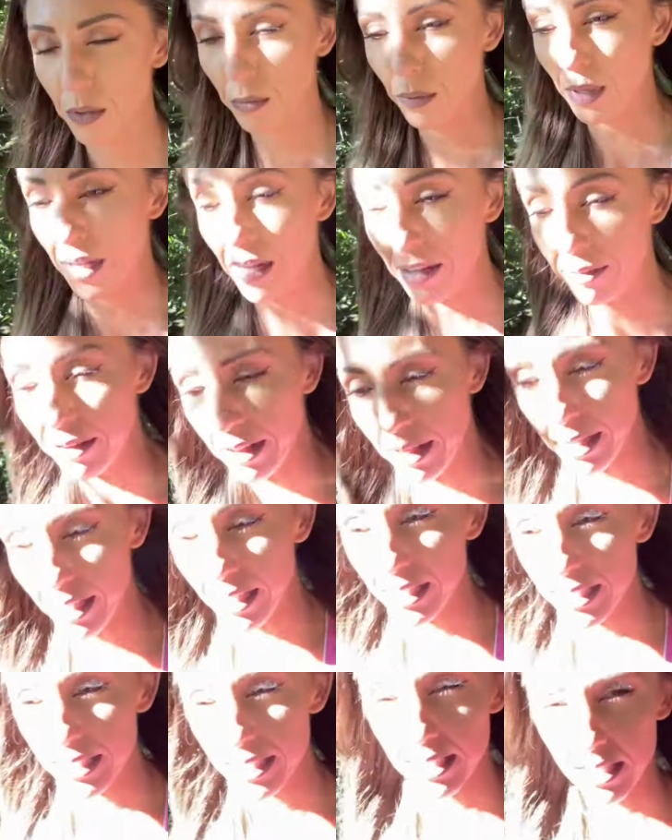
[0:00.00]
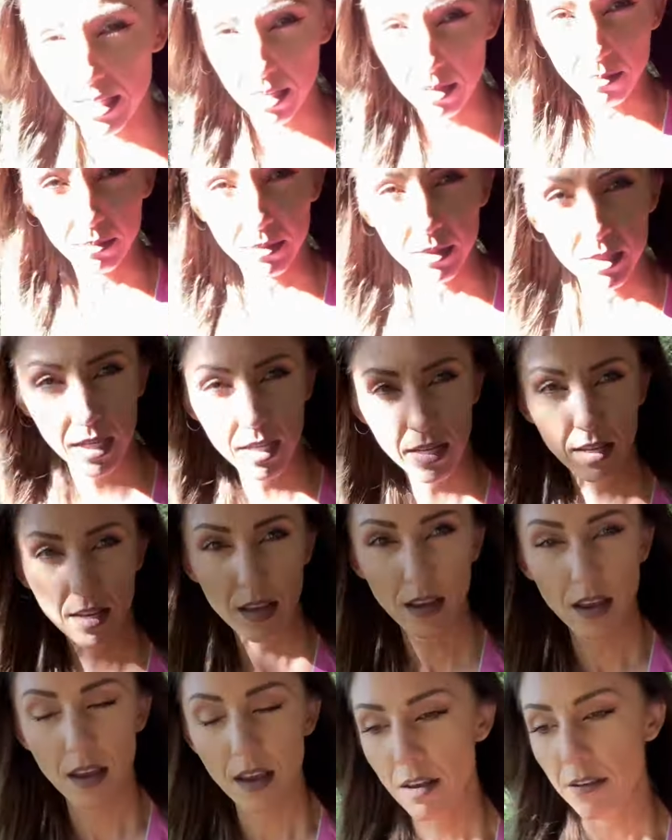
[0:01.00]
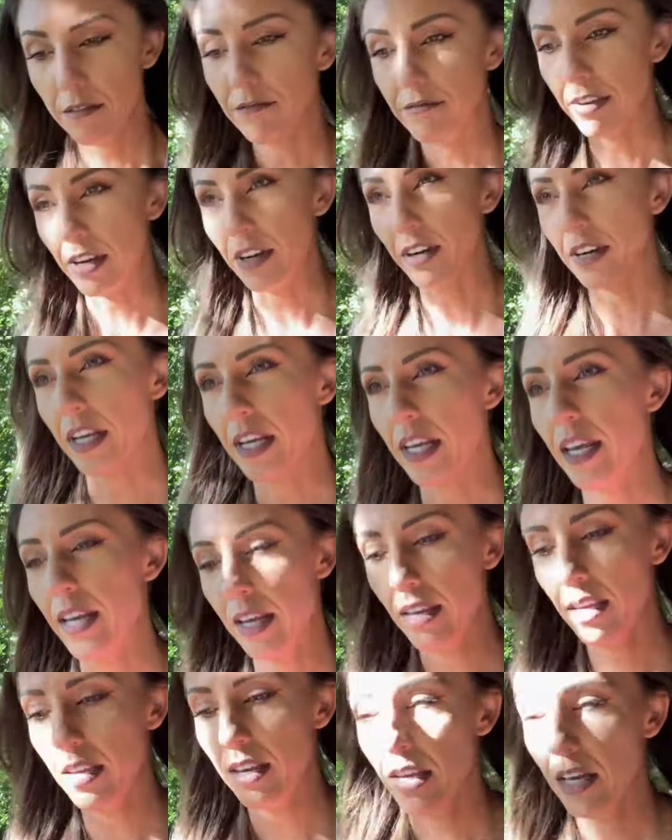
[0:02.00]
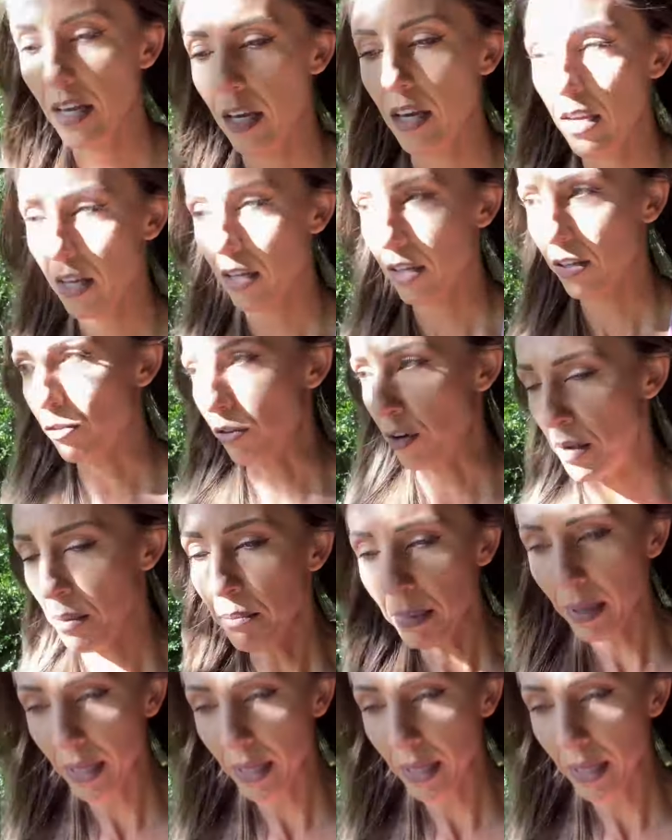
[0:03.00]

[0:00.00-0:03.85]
Well, everything seemed very grim,